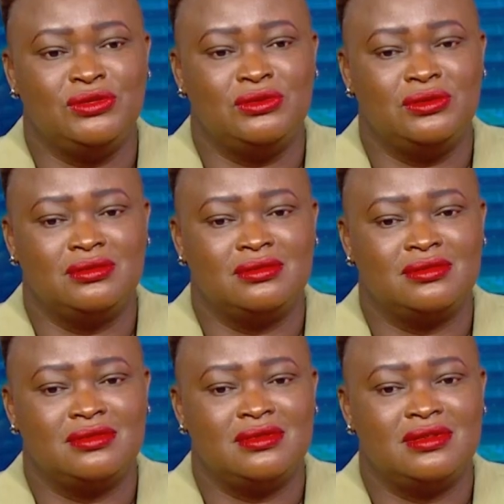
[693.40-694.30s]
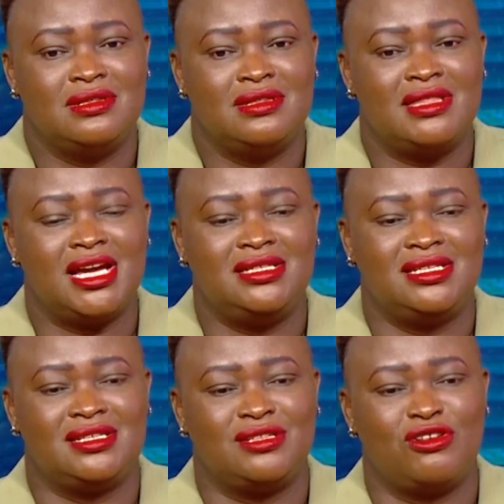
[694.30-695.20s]
know,
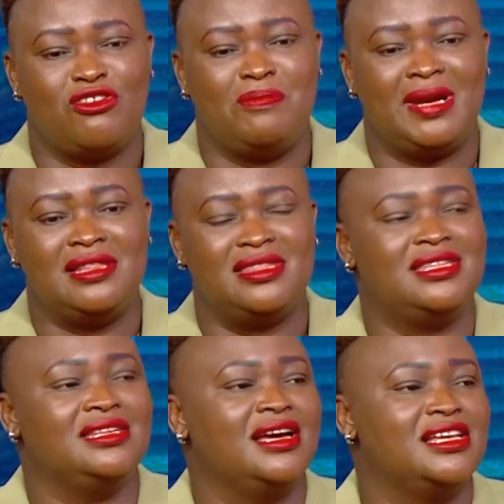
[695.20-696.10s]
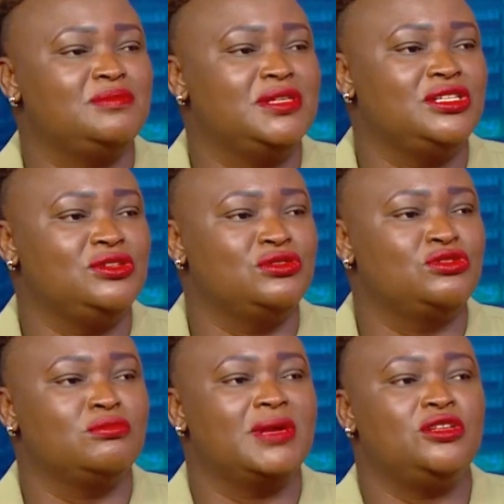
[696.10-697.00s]
that off-plan thing has been
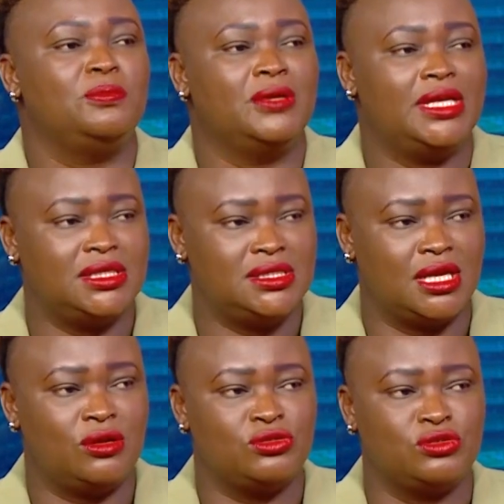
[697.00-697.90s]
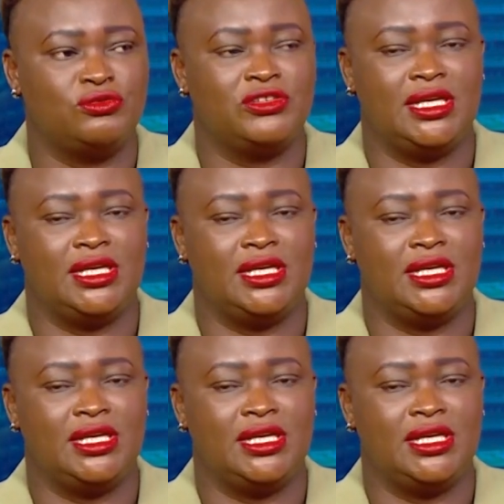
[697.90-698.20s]
used to manipulate a lot of